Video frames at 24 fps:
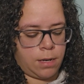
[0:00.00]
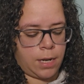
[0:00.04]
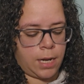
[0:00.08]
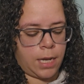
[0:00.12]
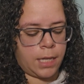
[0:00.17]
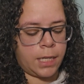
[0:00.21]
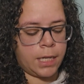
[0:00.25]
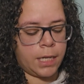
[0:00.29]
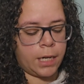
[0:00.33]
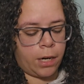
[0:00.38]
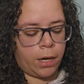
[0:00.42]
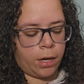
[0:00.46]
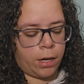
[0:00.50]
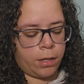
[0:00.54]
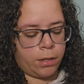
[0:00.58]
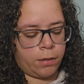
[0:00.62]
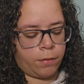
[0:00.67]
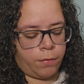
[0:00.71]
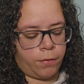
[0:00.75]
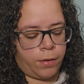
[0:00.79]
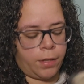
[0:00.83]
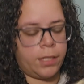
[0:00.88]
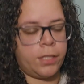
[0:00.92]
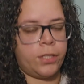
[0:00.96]
I think our other
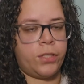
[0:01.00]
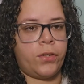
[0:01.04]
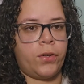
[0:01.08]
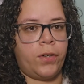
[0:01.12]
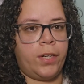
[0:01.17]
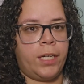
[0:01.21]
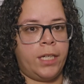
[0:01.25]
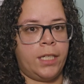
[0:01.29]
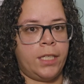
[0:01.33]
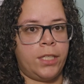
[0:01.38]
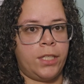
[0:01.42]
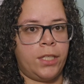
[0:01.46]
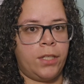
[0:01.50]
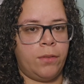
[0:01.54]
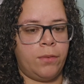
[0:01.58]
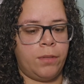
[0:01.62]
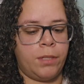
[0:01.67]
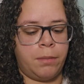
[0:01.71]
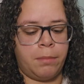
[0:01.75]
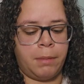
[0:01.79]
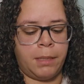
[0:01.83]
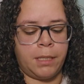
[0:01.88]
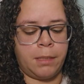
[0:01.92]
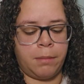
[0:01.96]
friend is joining us too,
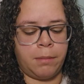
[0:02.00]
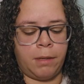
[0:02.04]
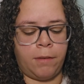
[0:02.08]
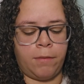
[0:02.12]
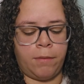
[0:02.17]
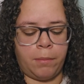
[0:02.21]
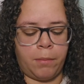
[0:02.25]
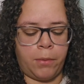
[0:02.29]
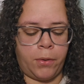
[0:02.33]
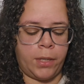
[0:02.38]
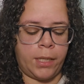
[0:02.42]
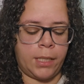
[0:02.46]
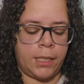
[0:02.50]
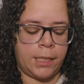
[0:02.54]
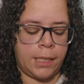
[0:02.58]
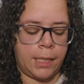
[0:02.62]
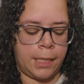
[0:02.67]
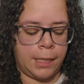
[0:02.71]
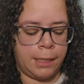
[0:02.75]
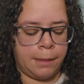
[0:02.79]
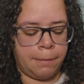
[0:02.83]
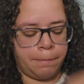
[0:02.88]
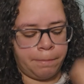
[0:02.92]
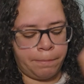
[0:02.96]
which makes me even more
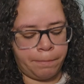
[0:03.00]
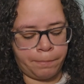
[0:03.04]
excited.